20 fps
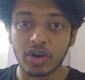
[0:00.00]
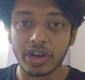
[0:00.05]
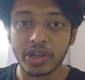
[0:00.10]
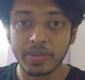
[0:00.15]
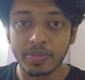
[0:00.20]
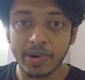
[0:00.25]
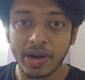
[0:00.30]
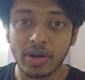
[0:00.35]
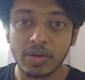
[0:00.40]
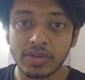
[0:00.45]
your
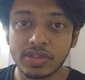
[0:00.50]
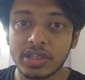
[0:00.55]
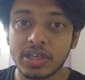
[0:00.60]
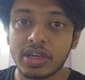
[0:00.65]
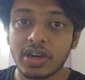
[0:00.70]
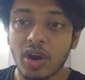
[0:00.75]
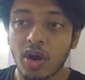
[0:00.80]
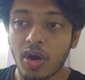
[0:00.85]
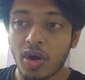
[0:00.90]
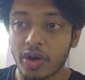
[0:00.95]

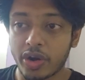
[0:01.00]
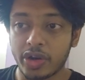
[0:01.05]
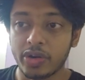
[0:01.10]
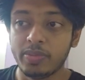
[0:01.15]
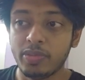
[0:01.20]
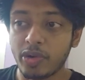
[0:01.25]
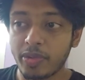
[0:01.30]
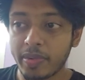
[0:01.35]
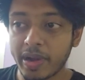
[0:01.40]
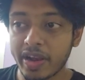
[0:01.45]
browser, on your
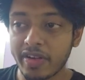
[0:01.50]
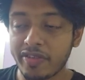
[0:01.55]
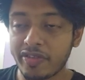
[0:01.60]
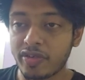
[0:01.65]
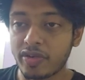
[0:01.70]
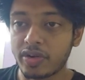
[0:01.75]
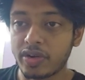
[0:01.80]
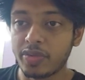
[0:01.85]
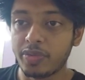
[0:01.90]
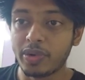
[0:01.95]
mobile
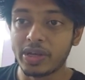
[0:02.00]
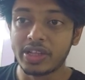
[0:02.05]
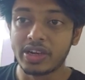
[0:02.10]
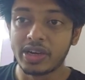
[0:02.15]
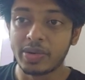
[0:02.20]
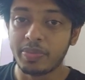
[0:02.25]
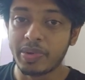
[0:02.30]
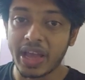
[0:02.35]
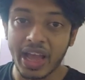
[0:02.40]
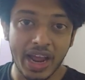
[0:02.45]
phone, whether
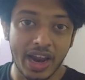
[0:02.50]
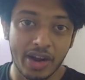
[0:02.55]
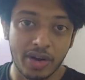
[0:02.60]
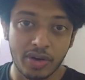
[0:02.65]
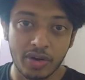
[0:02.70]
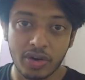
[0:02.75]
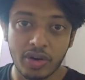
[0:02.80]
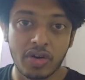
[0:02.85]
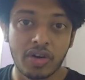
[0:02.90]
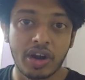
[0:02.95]
it be
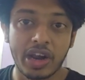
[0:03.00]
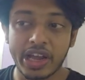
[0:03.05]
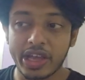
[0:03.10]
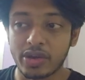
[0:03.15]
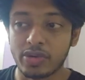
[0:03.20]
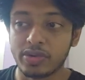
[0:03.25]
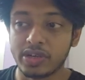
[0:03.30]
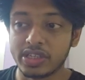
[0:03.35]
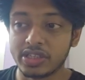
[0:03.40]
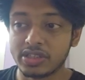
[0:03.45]
Android or
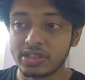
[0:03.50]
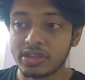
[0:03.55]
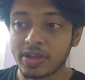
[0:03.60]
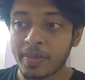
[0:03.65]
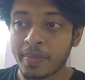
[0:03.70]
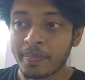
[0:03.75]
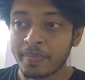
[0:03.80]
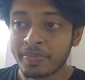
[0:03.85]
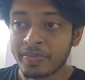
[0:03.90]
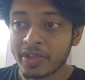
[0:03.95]
iOS,
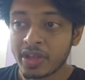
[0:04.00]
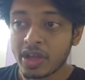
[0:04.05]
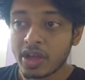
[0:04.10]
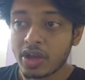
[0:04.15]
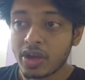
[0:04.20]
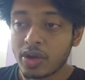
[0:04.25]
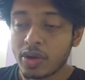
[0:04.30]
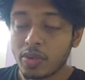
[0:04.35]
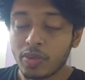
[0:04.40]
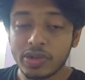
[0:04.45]

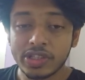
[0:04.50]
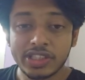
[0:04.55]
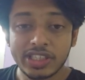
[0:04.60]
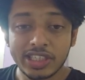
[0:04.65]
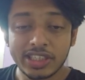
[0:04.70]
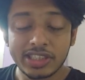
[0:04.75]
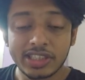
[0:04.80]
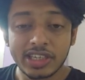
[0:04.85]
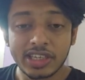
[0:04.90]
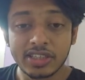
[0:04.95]
with
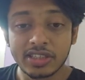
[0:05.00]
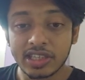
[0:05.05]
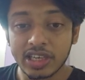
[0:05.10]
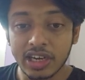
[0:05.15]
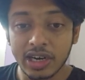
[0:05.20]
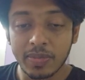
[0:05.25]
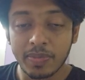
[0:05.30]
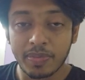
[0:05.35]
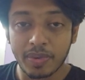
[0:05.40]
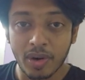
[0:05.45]
just a
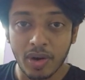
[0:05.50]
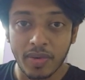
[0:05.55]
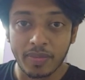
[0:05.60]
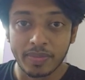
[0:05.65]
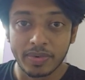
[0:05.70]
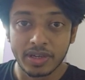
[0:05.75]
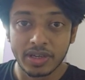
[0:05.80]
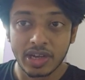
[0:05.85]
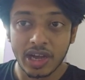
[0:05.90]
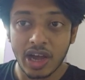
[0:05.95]
single
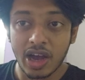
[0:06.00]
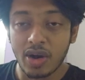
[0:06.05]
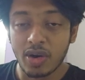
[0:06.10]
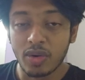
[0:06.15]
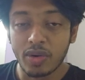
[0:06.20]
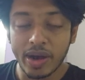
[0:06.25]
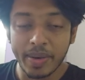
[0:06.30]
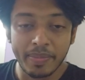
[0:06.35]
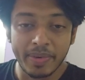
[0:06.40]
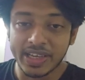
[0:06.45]
prompt.
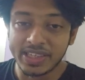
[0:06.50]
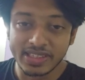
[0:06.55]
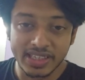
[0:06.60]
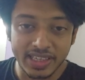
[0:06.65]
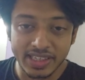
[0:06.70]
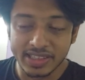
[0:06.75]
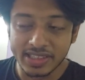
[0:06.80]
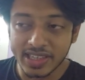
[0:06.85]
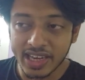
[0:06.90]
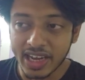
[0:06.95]
How
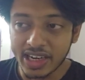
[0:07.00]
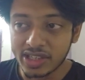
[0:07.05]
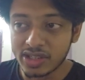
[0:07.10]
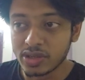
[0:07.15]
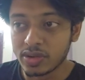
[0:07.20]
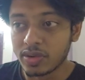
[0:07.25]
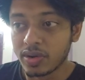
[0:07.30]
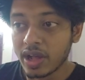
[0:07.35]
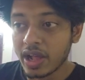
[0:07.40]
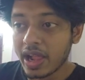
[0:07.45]
amazing is that?
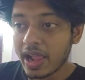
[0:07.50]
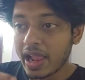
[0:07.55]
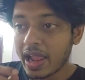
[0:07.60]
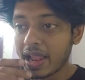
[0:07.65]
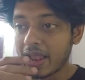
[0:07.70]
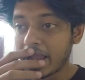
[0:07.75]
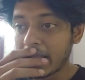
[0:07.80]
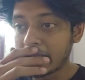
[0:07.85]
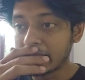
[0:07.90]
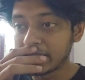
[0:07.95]
So
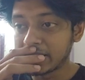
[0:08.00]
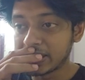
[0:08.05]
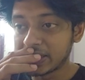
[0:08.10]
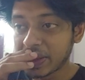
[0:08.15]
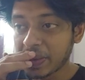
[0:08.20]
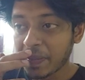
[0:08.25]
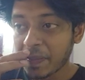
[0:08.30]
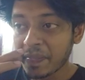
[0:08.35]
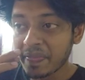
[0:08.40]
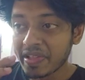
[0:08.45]
let's
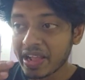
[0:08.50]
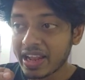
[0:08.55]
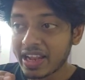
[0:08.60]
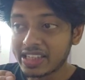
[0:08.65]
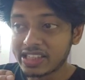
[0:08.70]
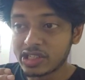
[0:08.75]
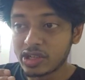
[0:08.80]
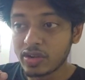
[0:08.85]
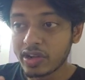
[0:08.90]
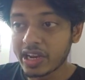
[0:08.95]

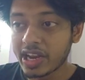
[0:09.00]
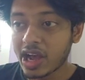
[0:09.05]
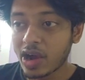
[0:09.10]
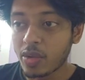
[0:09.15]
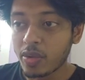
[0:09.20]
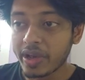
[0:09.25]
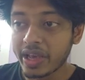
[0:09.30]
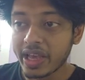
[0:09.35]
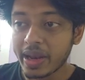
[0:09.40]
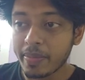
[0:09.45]
look at how
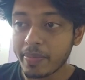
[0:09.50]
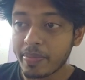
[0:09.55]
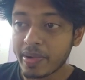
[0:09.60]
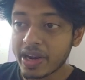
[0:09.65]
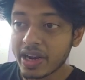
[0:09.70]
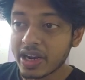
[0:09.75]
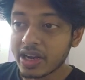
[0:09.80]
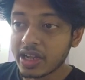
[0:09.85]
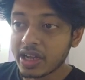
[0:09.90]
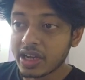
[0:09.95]
we can
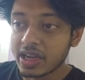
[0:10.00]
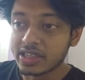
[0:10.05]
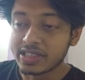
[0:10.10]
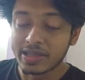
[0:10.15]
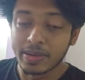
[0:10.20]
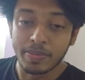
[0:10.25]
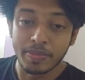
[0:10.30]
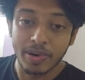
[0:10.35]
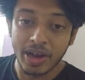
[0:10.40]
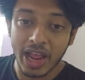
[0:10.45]
build a
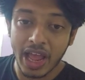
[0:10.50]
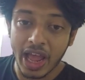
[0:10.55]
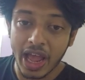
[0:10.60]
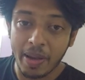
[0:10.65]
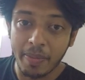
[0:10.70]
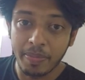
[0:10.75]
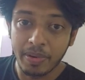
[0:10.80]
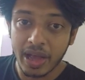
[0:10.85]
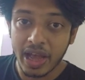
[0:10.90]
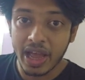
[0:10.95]
simple
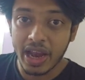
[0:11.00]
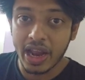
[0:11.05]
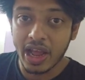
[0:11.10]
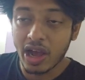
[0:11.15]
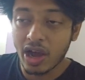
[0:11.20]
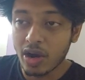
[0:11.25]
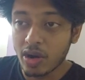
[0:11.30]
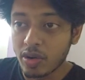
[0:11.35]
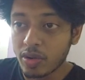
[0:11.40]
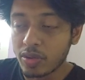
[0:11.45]
app and
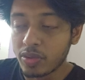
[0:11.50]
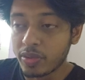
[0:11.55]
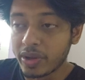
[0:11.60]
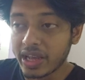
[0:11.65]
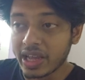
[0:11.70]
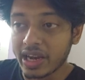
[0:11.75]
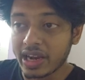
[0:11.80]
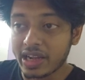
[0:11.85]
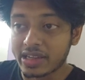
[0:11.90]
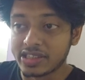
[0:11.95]
how we
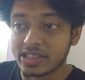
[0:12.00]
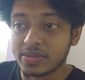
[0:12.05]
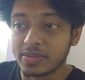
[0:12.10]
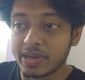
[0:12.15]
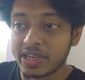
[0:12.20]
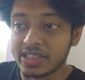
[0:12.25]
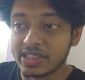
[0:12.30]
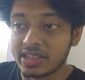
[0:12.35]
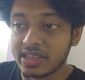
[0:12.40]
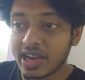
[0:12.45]
can
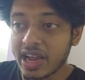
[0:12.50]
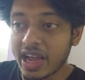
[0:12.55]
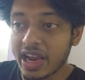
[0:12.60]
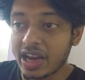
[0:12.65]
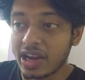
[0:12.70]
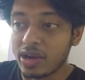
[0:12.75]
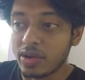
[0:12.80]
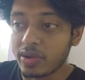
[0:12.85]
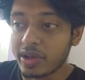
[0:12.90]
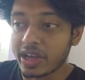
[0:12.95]
customize it, and look